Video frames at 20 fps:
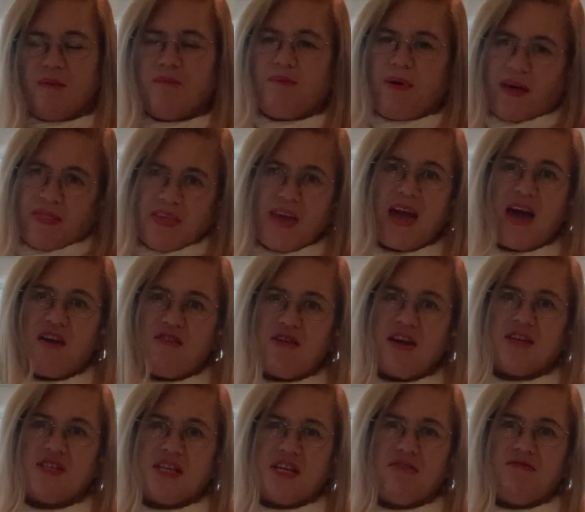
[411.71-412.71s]
but they are
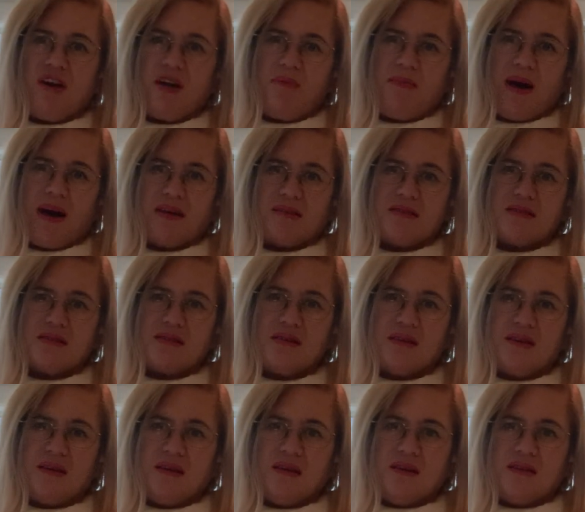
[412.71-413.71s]
actually robust.
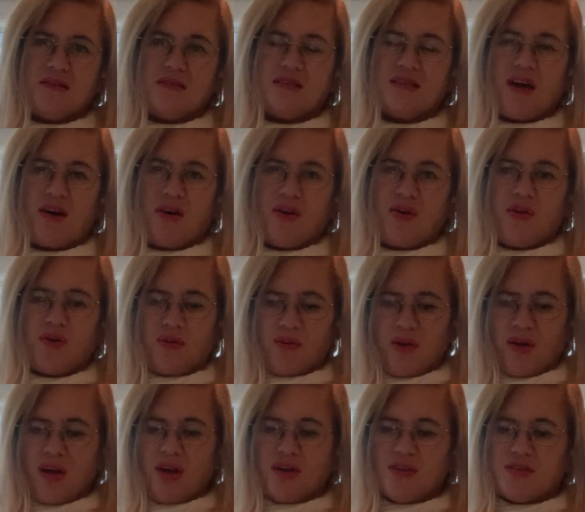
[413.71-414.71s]
So
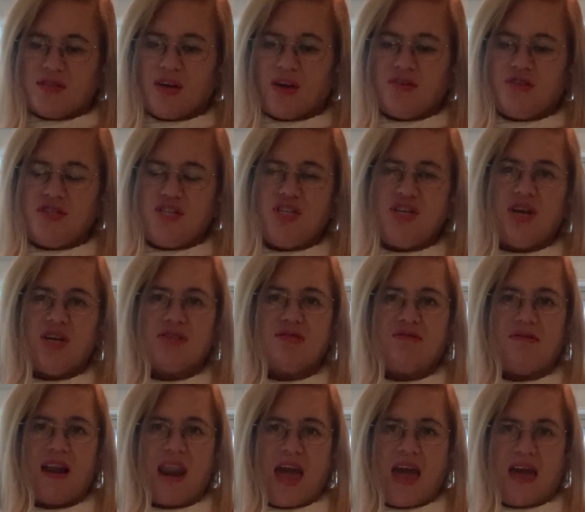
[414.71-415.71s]
just
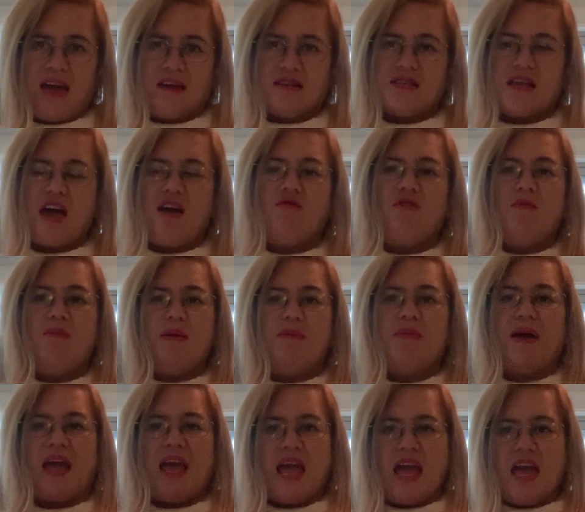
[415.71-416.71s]
relax and
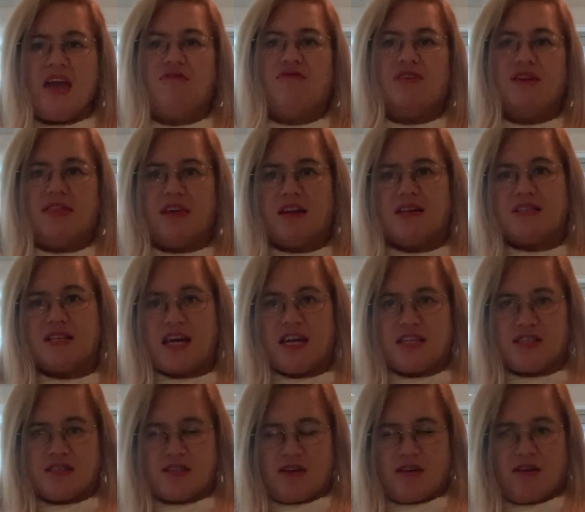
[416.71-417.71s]
remember, everything
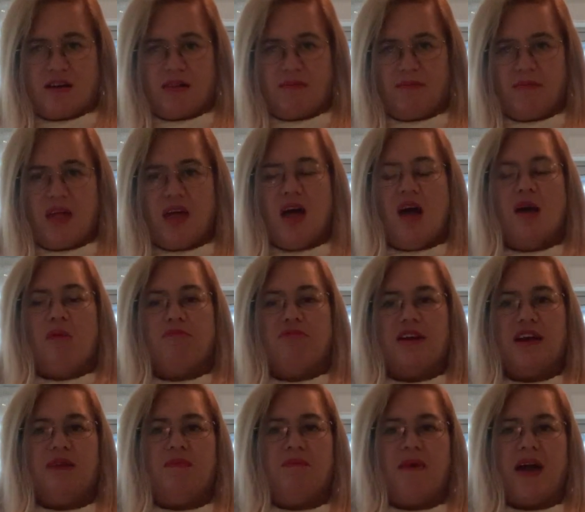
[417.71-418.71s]
takes time.
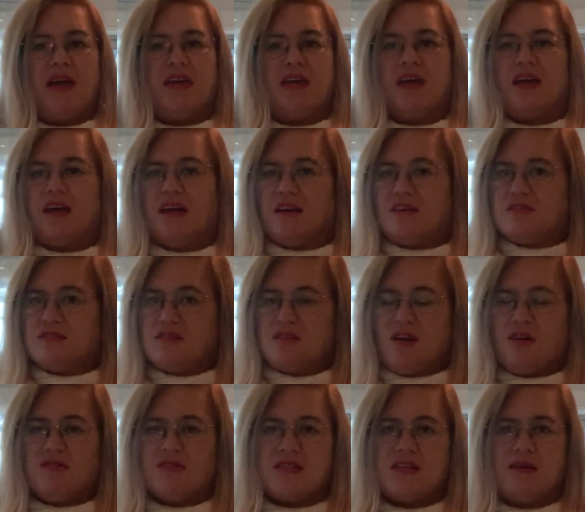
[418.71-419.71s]
Bread making is
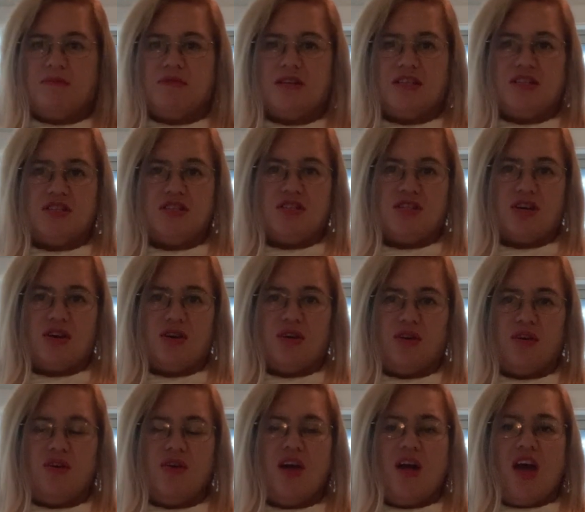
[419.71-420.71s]
not something to
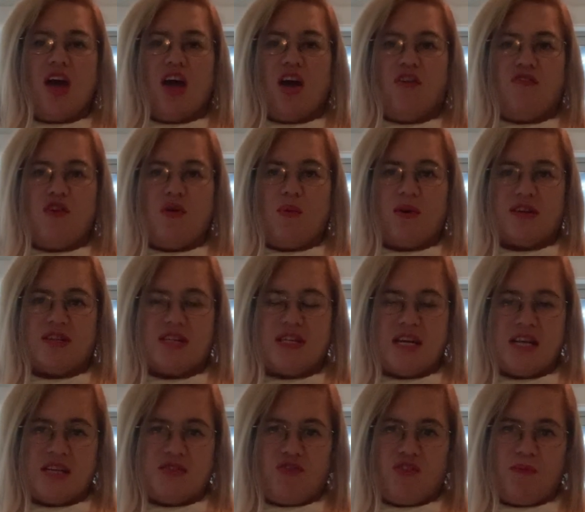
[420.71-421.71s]
do if you want to
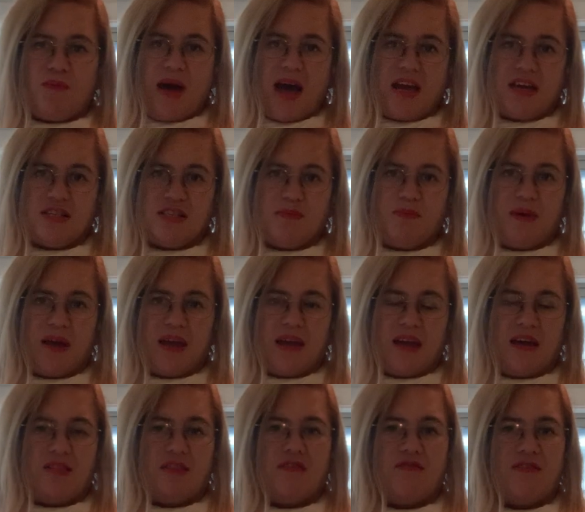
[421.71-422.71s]
get A to B
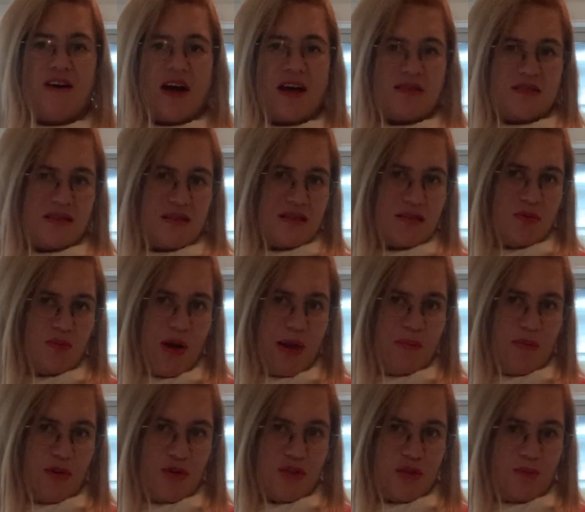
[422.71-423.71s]
in the fastest way
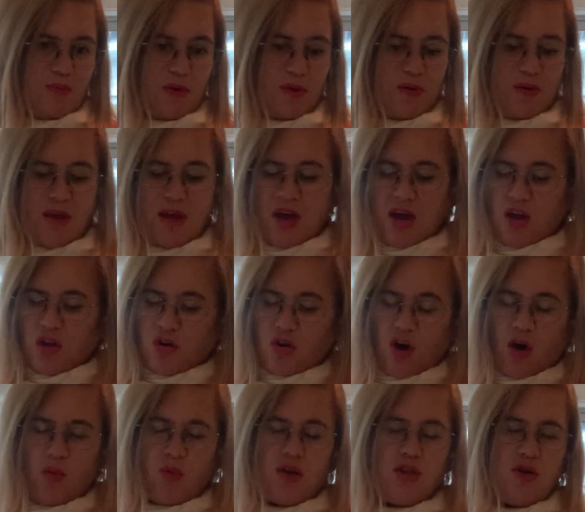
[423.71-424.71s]
possible.
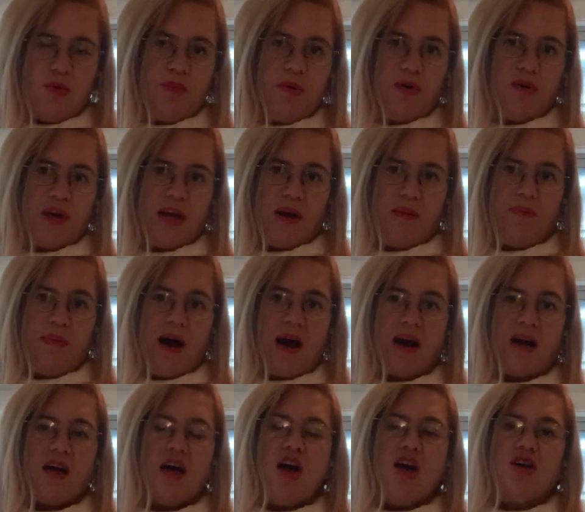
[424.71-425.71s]
Not when you're building a
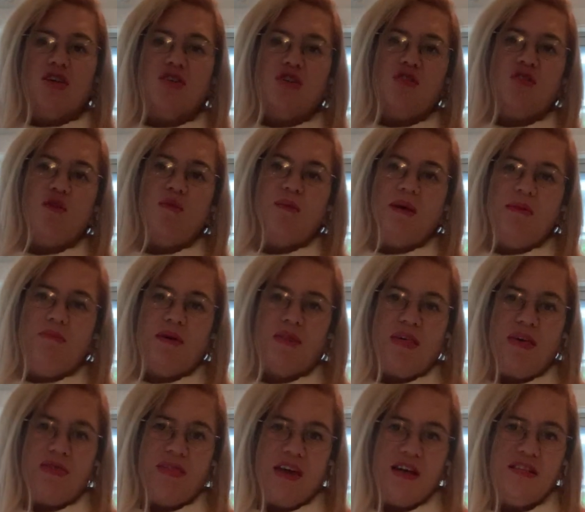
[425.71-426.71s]
bug. You remember
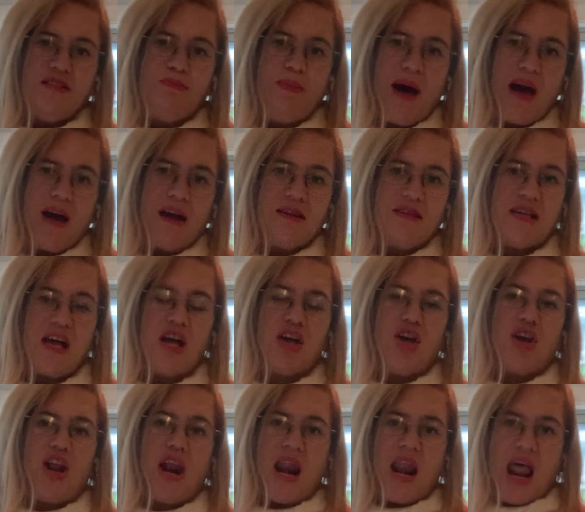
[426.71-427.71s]
that these bugs are
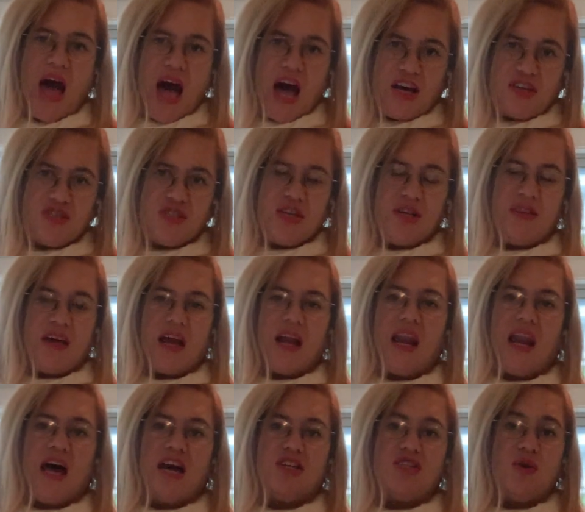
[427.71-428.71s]
going to last you. They
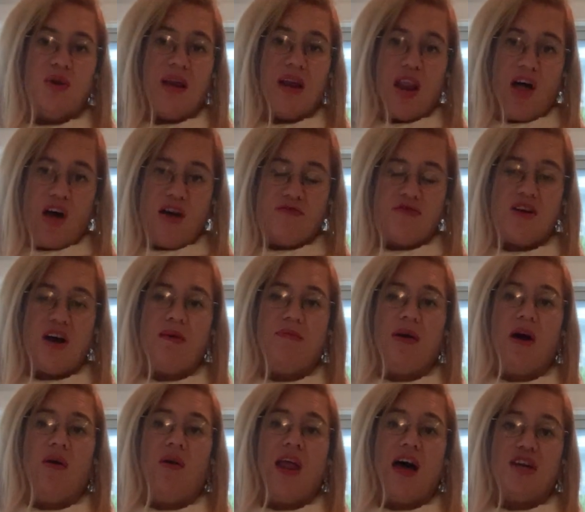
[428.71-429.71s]
can last you a lifetime.
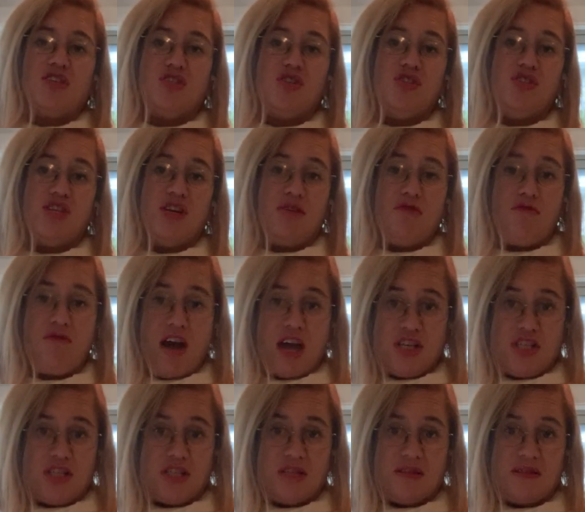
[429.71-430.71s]
They'll last you
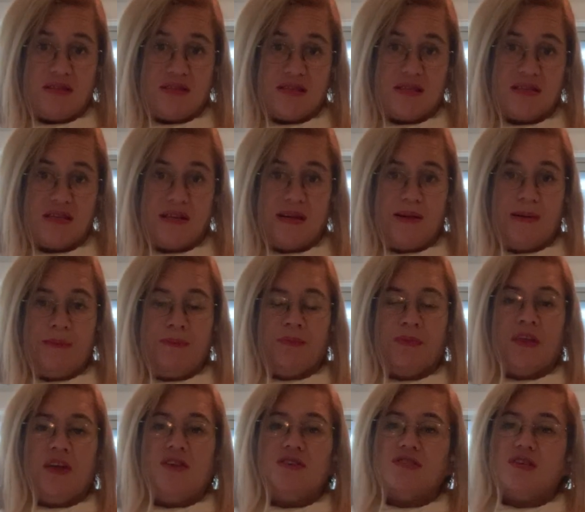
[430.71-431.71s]
generations.
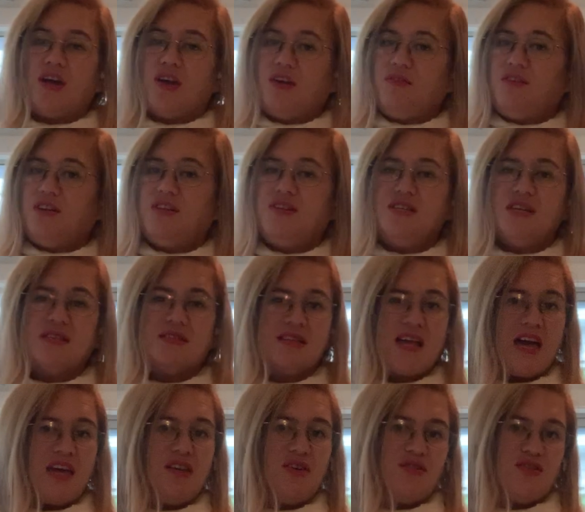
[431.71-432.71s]
So if you just
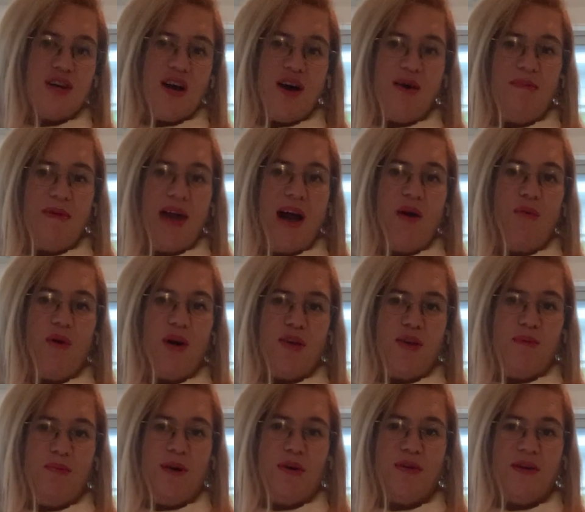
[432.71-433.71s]
take your time now while
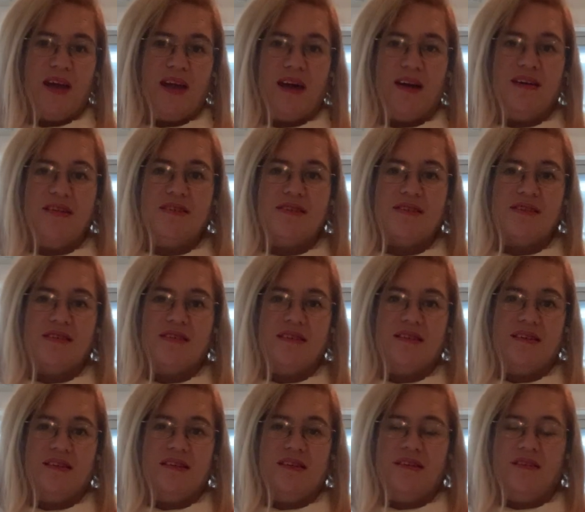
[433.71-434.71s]
you're building
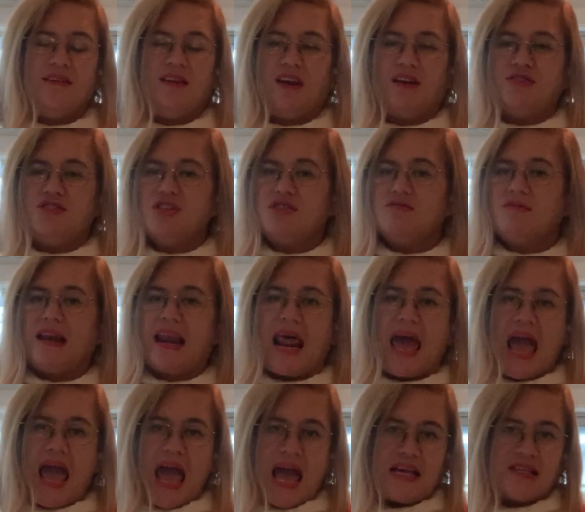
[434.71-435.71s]
it, just
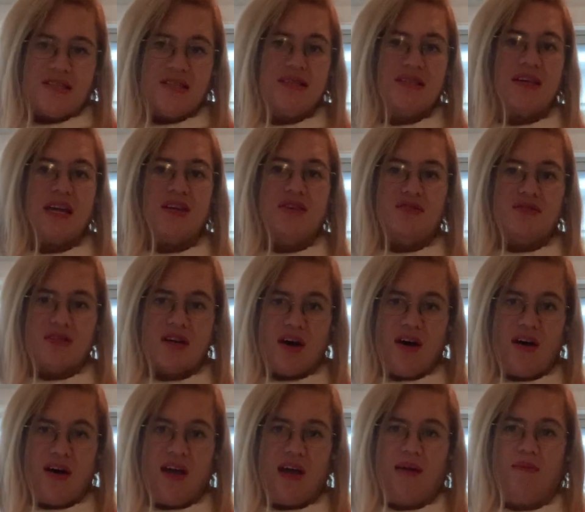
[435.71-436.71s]
relax, just take your
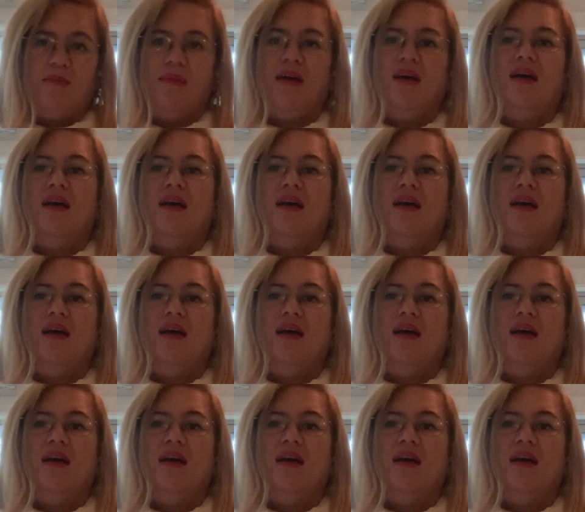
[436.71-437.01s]
time,